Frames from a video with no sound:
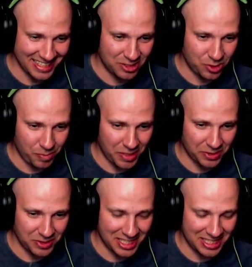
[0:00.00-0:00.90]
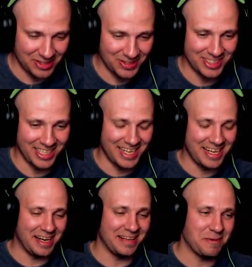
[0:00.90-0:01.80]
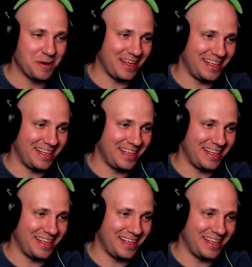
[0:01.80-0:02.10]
To be continued. Yeah, I,